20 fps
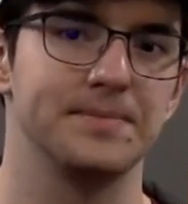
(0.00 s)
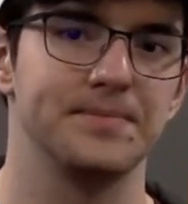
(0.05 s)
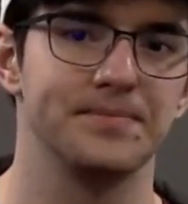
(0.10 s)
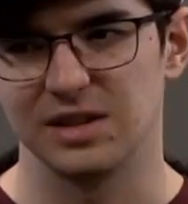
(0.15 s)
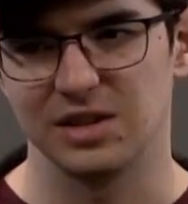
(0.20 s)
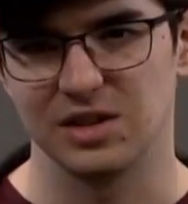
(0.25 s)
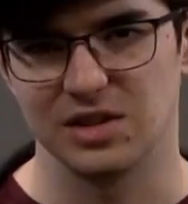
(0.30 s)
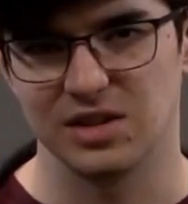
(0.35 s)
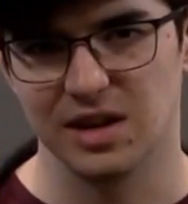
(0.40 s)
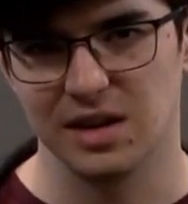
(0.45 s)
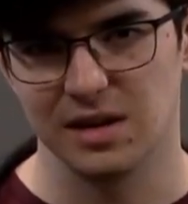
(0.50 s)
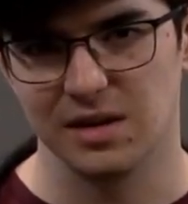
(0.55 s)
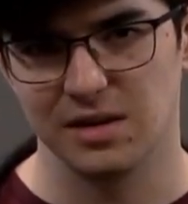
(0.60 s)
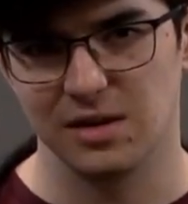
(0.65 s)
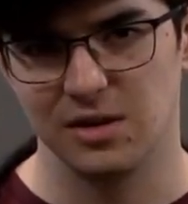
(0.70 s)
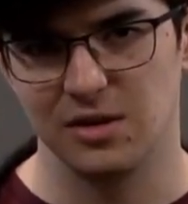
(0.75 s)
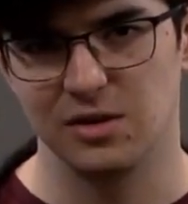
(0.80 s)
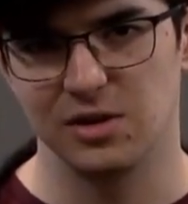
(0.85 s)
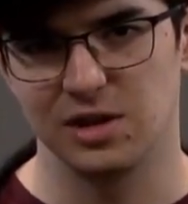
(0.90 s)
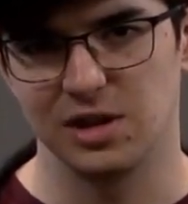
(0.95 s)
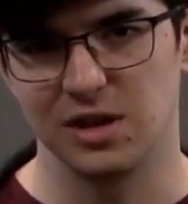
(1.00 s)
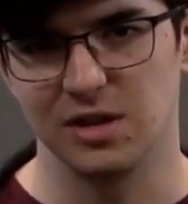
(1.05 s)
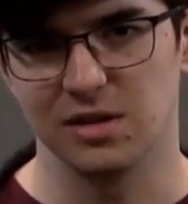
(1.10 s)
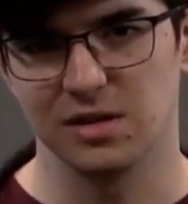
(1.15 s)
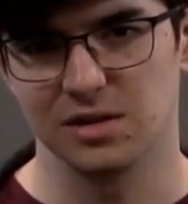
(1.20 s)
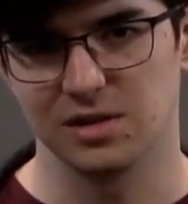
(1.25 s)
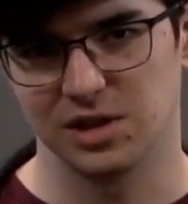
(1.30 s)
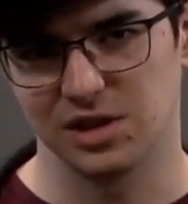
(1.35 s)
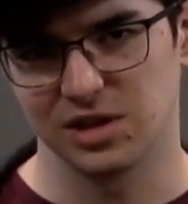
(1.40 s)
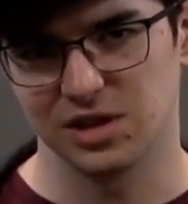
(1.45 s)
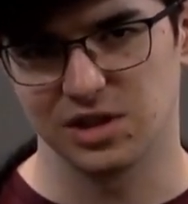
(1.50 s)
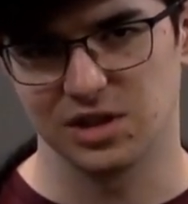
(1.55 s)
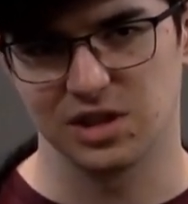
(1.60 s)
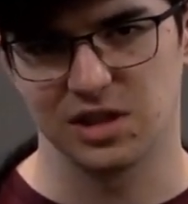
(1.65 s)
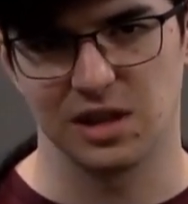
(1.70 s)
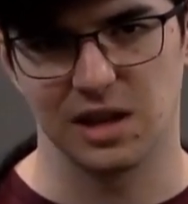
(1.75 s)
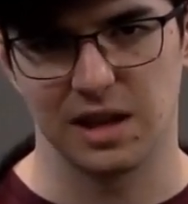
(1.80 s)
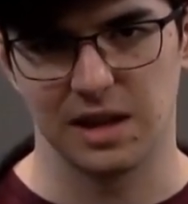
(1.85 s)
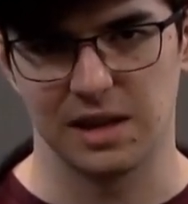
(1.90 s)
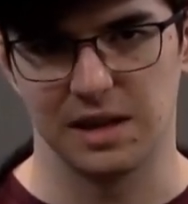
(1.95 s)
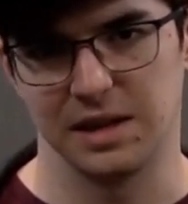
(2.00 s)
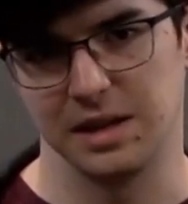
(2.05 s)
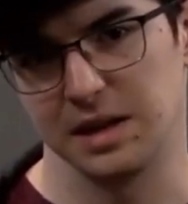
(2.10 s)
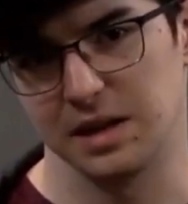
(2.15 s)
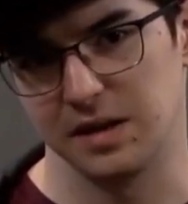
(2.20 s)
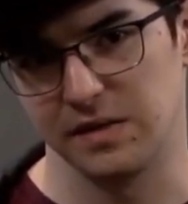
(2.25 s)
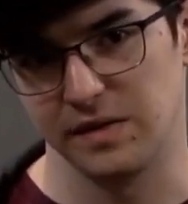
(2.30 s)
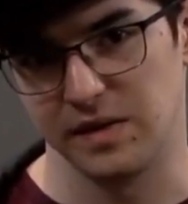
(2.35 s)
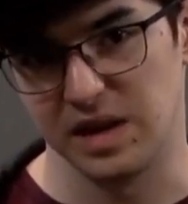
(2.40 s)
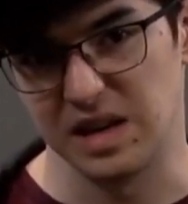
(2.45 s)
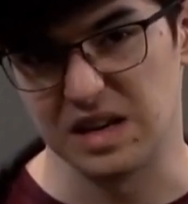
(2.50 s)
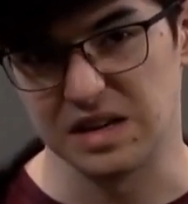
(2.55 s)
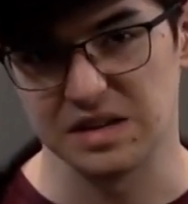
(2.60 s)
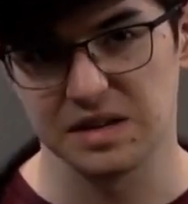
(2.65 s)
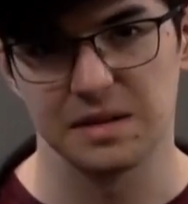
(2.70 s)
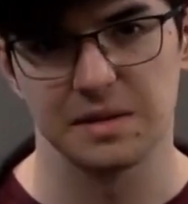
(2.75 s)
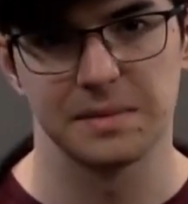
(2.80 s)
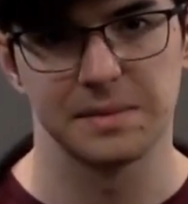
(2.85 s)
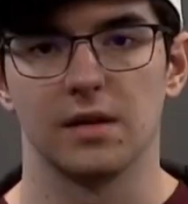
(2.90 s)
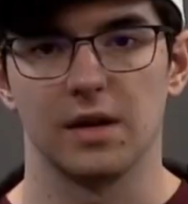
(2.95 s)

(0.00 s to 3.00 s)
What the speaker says: This is not a huge deal, just slightly inconvenient.